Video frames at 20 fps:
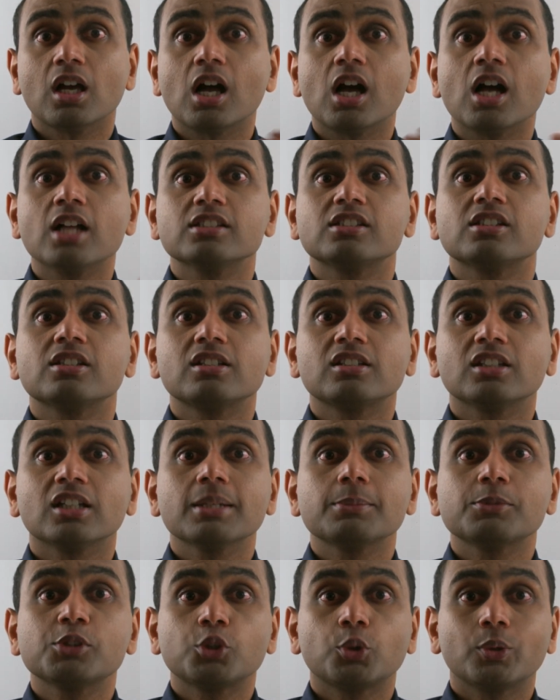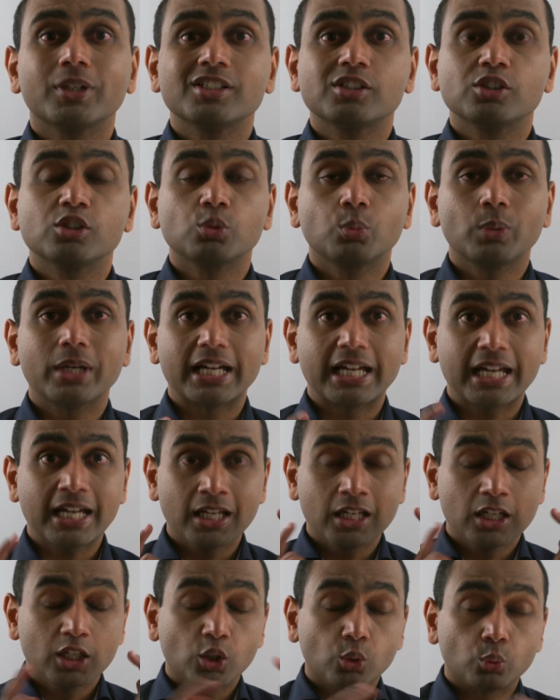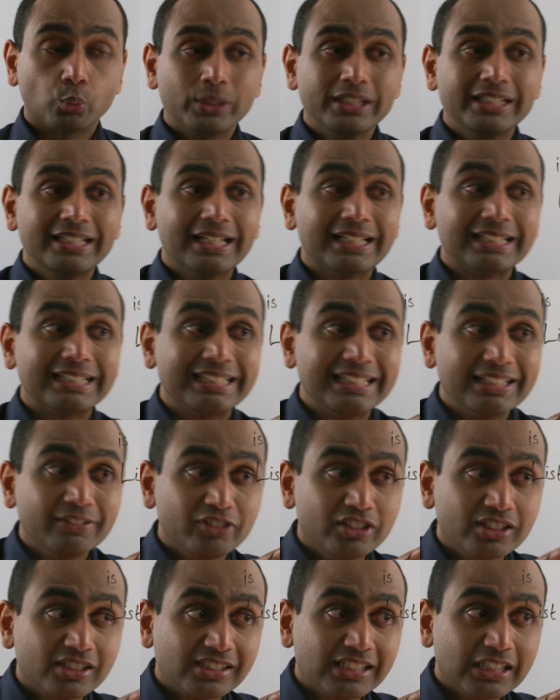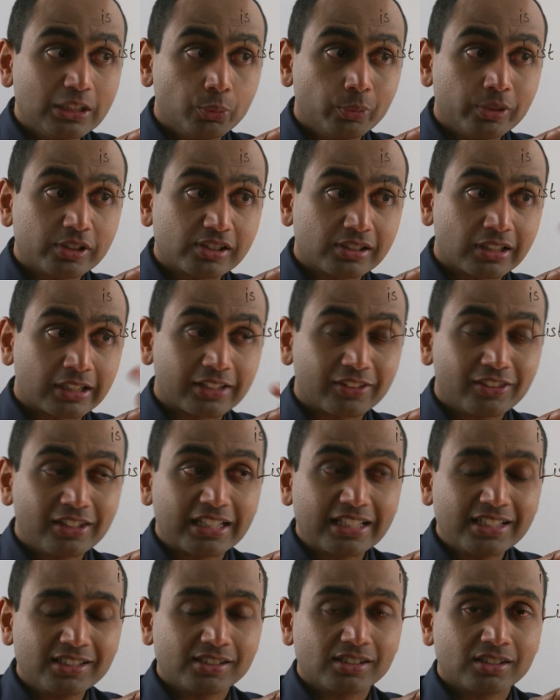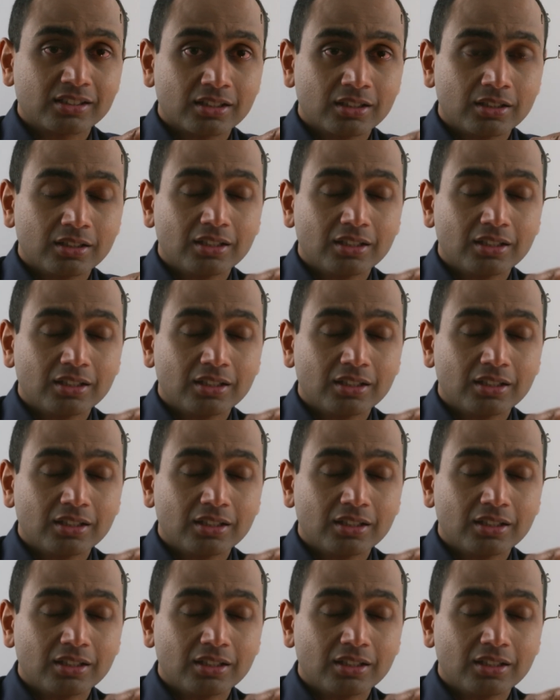answer the types of questions where we get given a sequence like this,